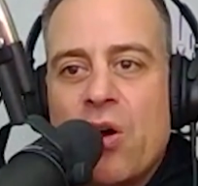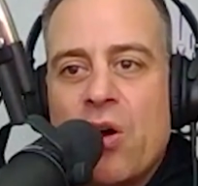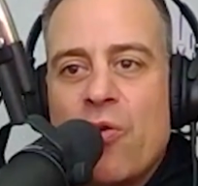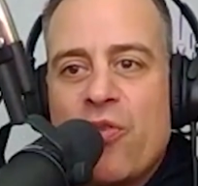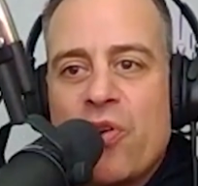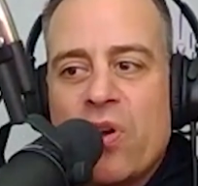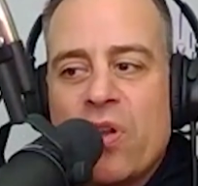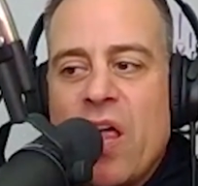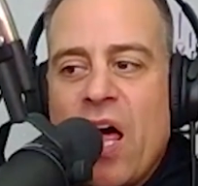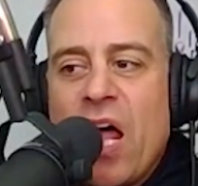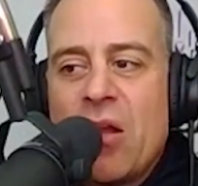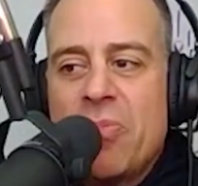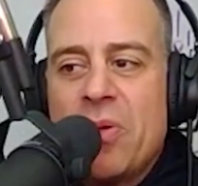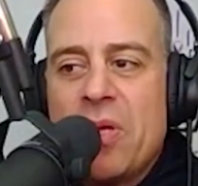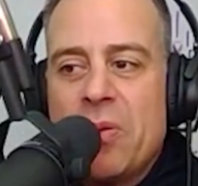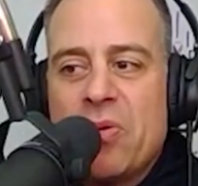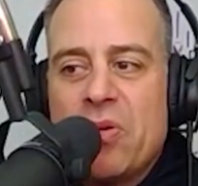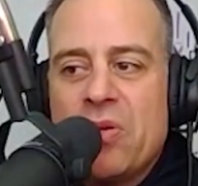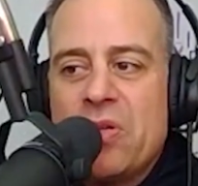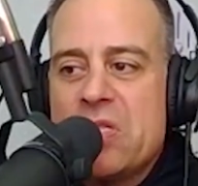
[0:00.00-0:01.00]
for a lot of
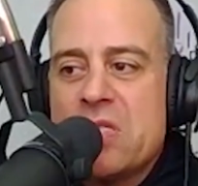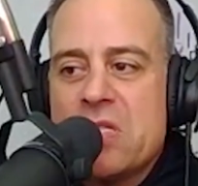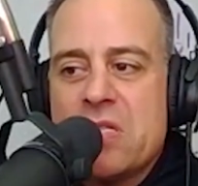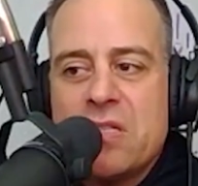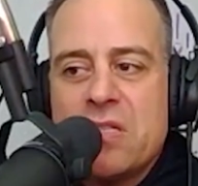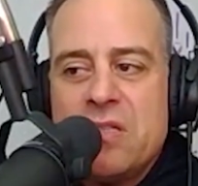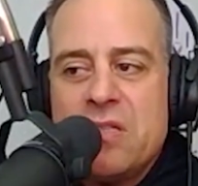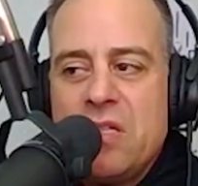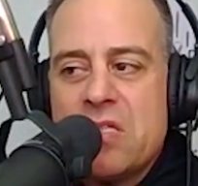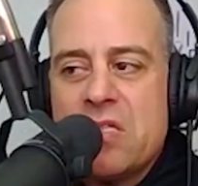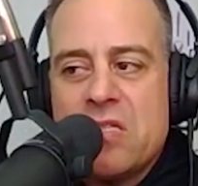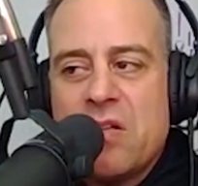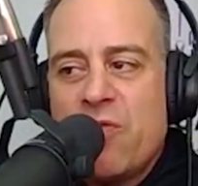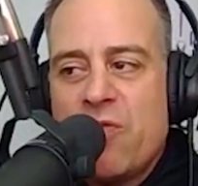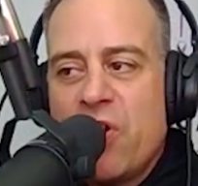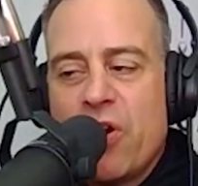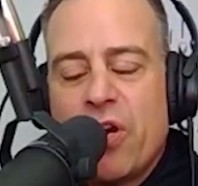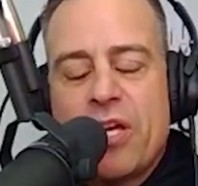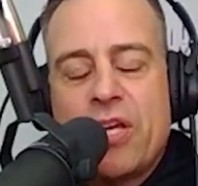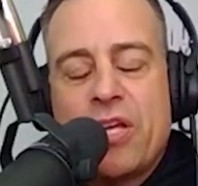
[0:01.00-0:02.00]
people isn't a
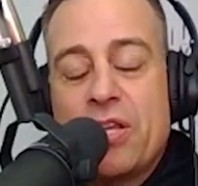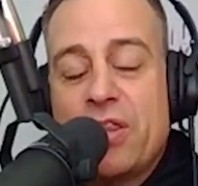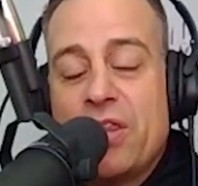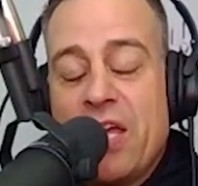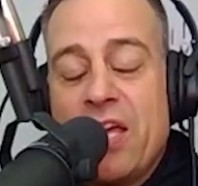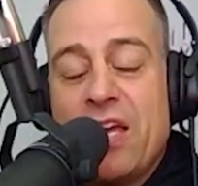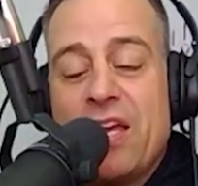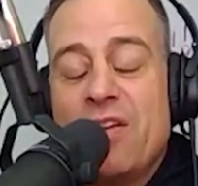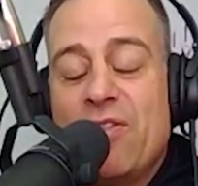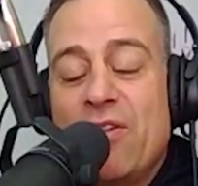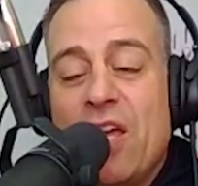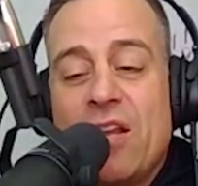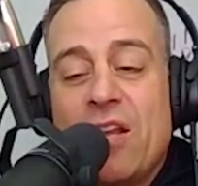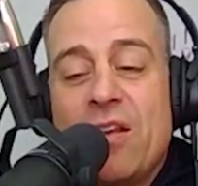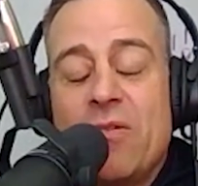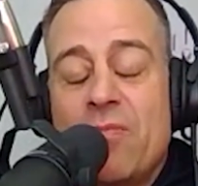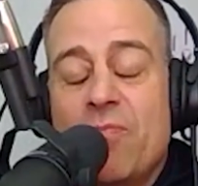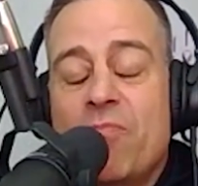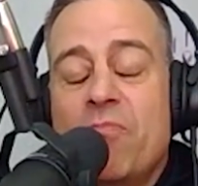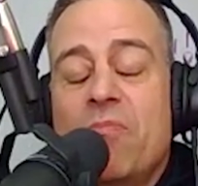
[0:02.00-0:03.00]
very good thing
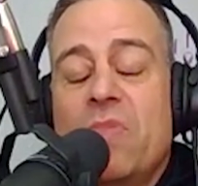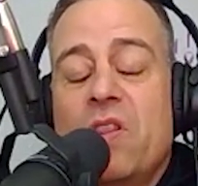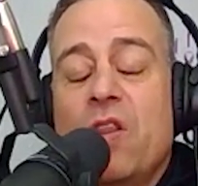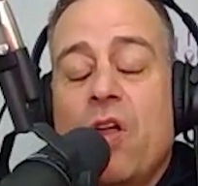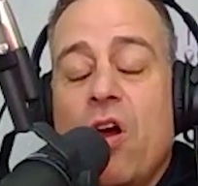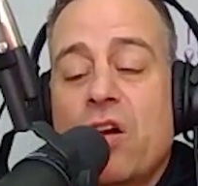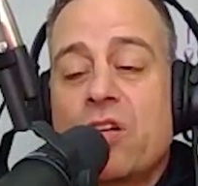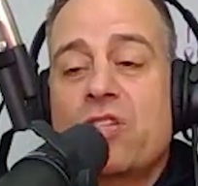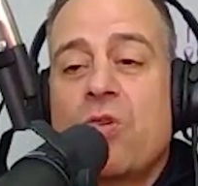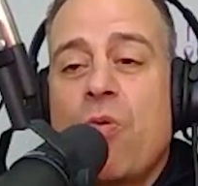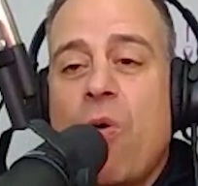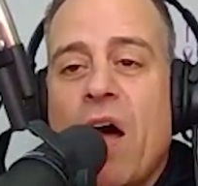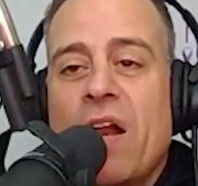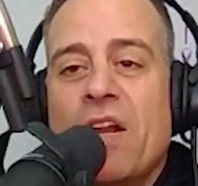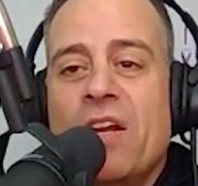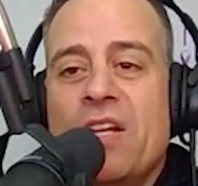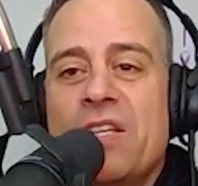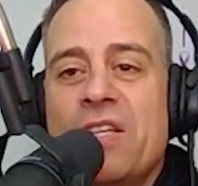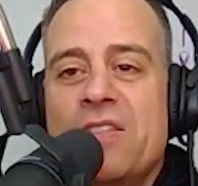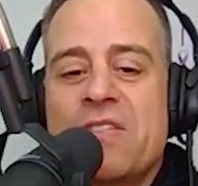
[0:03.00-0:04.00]
in large
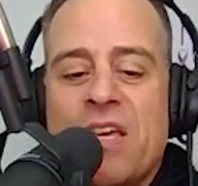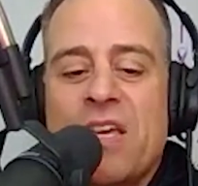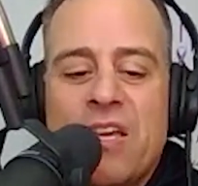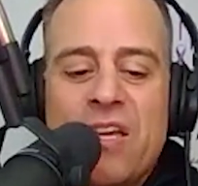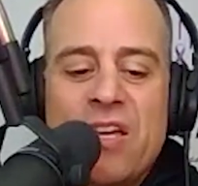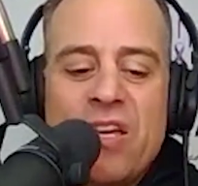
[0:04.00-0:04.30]
quantities.